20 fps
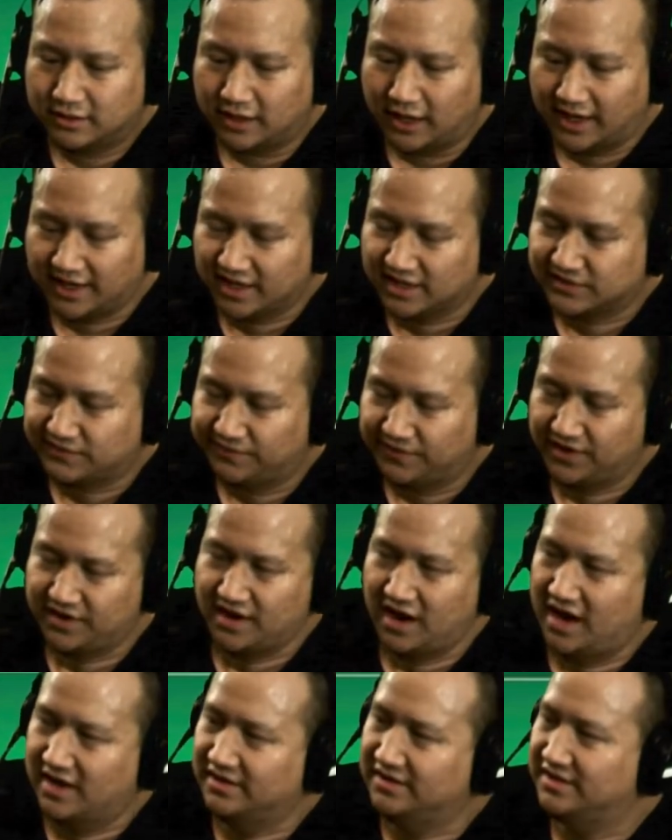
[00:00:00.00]
I guess,
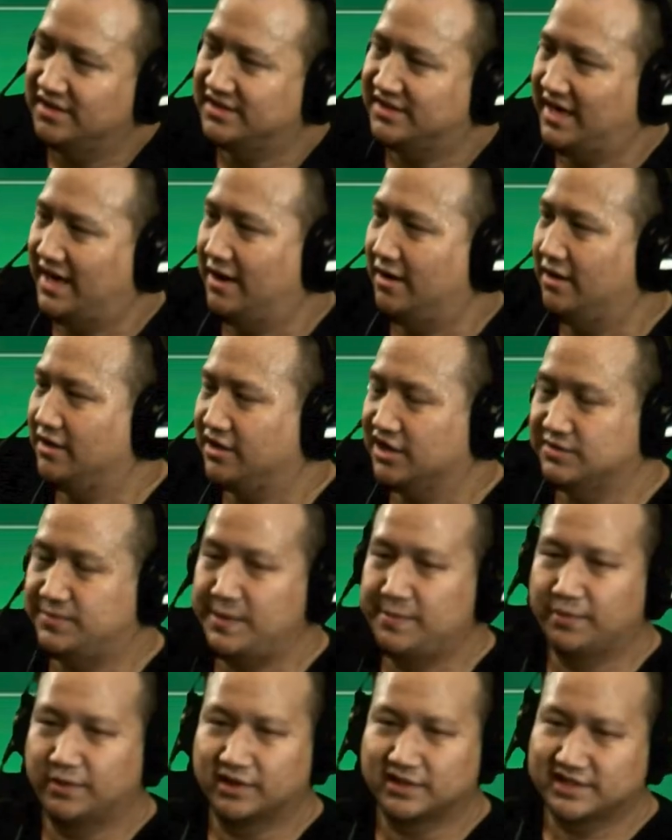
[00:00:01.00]
forgotten in this era, because
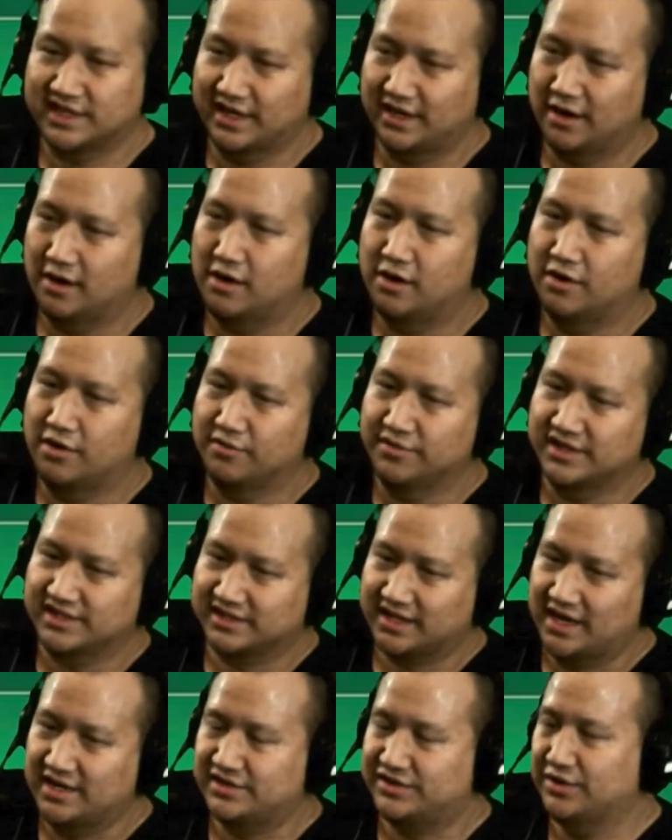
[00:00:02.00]
people are saying, oh,
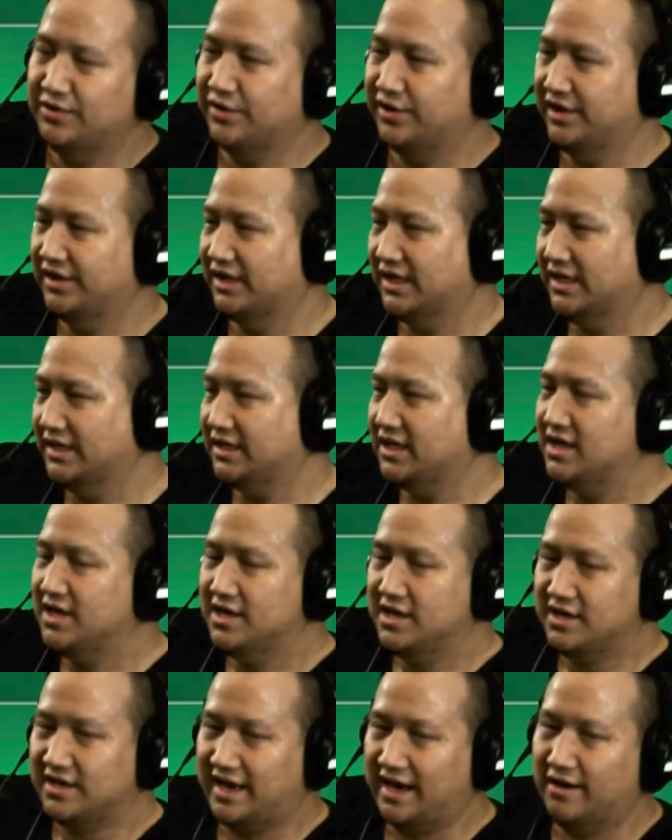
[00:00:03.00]
this guy's so good, like,
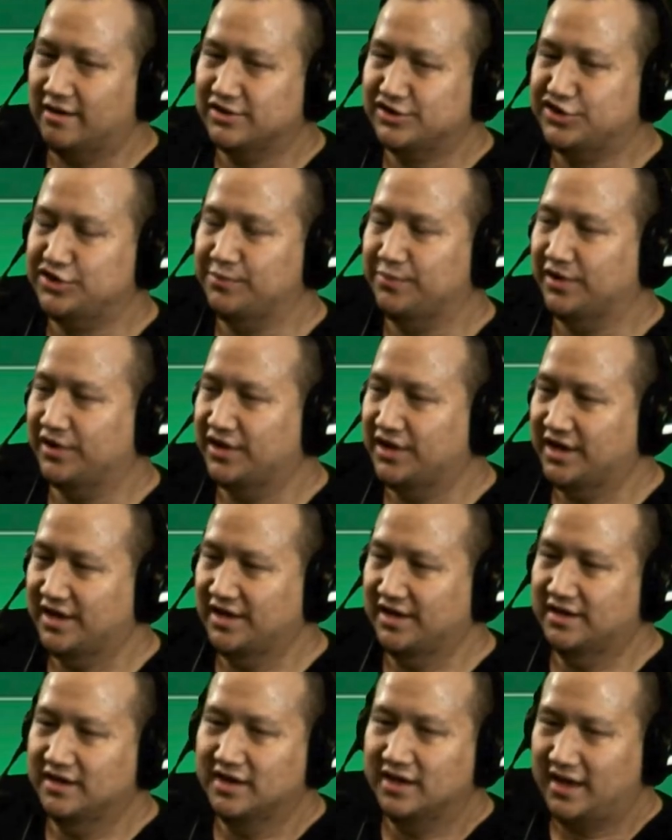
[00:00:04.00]
Garrett's super
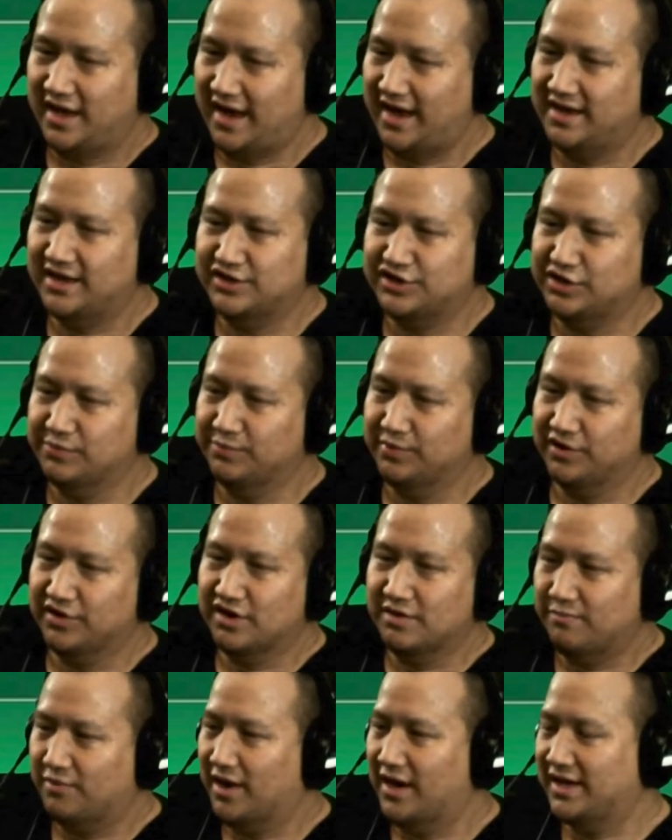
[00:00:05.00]
good, Andy's super
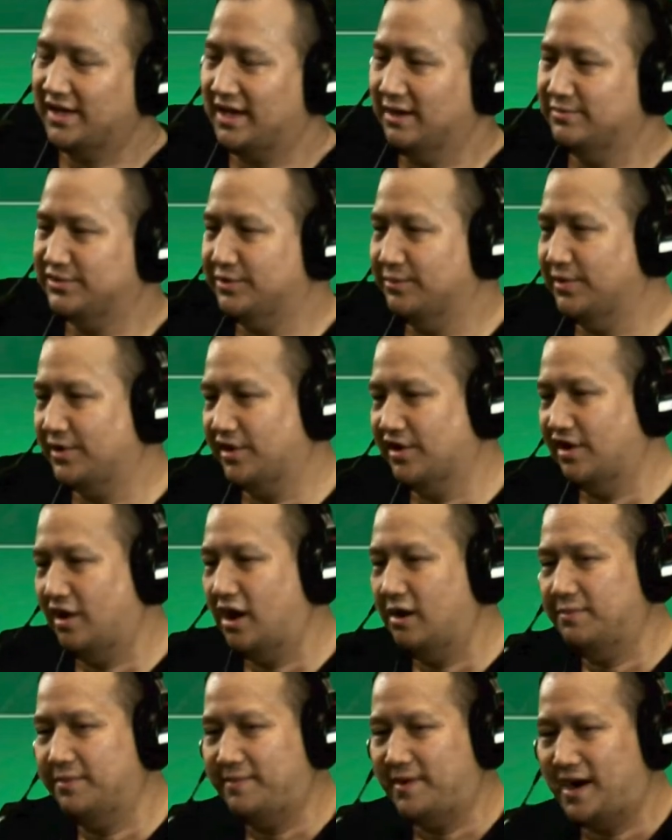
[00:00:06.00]
good, Brian Kim's super good,
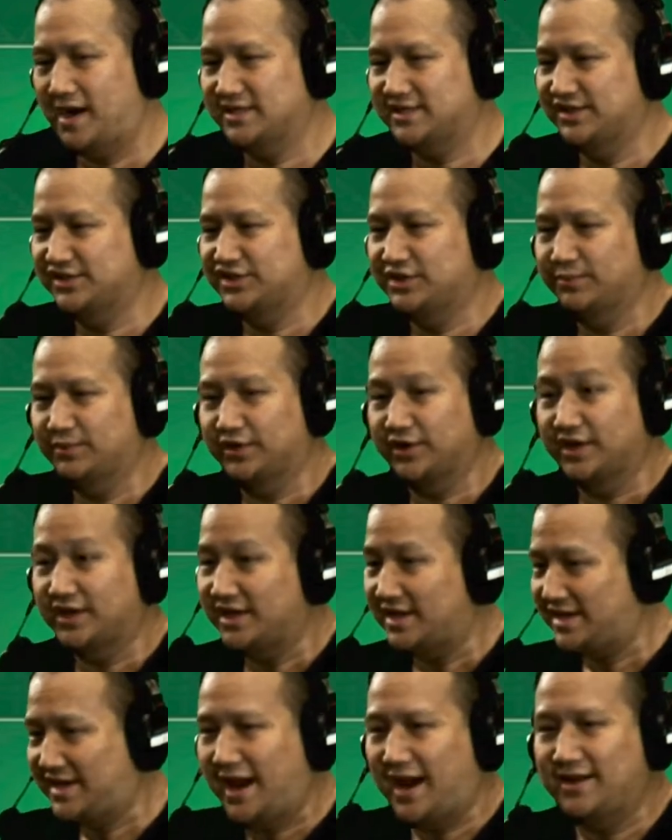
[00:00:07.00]
Art Papazian's super good.
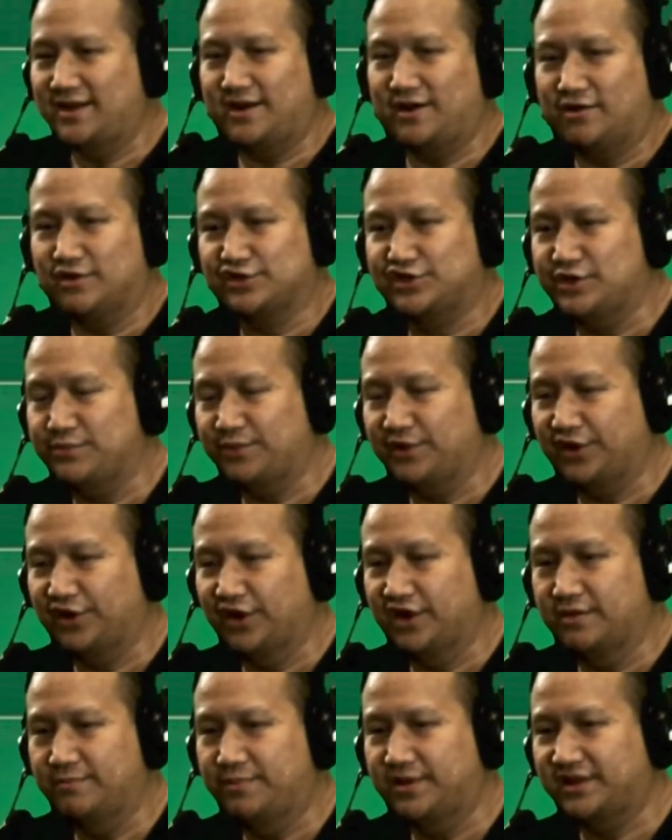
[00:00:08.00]
Yeah, they are super
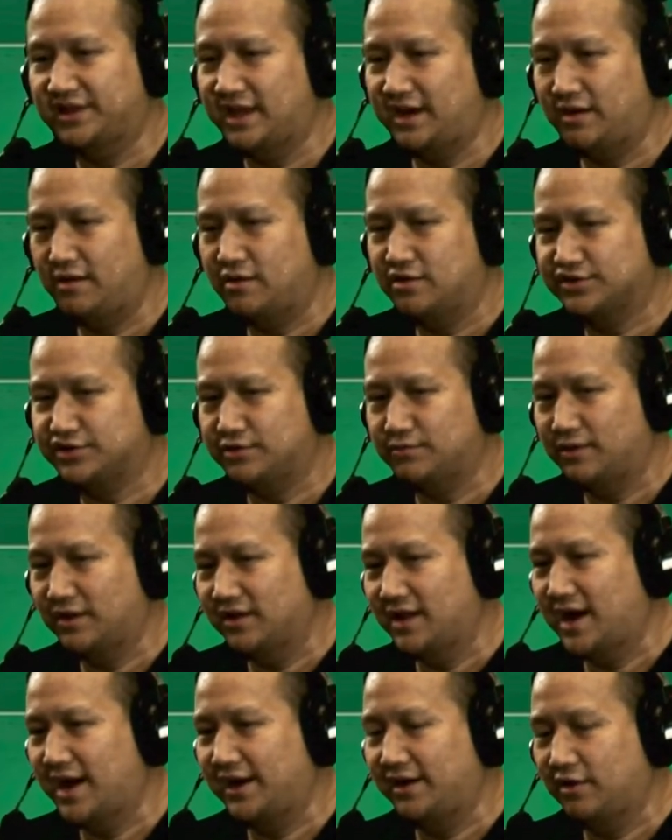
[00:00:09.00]
good, but they are also
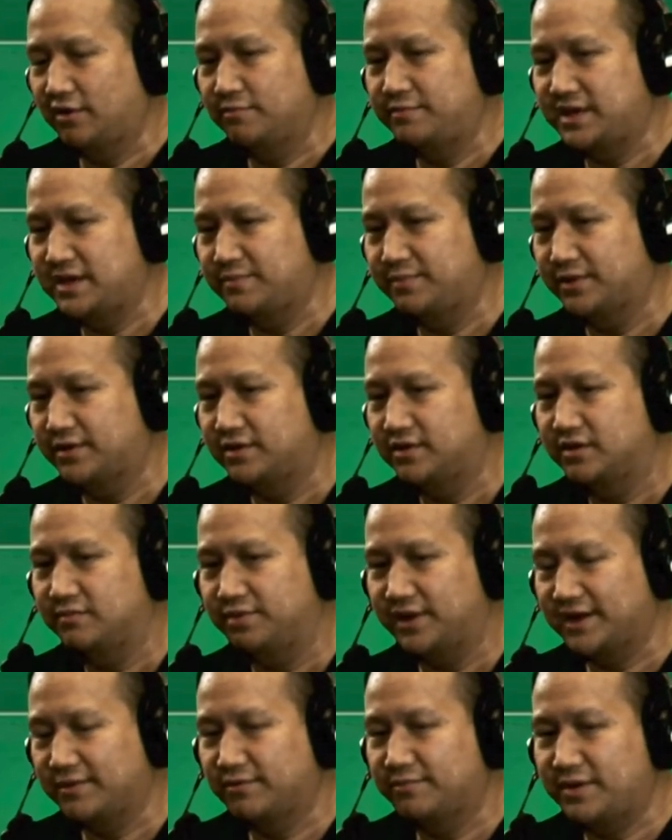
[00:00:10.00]
relying on people
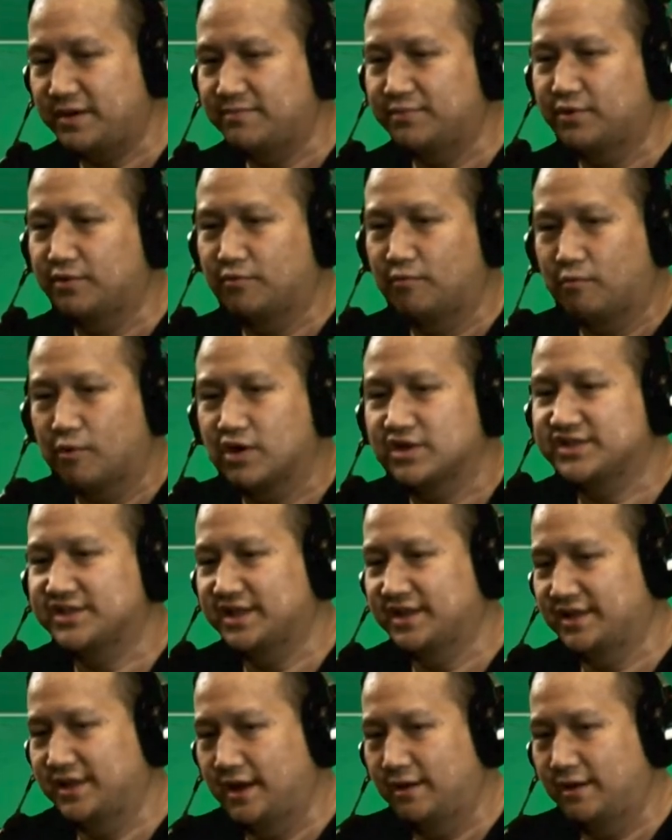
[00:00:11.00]
playing with people worse than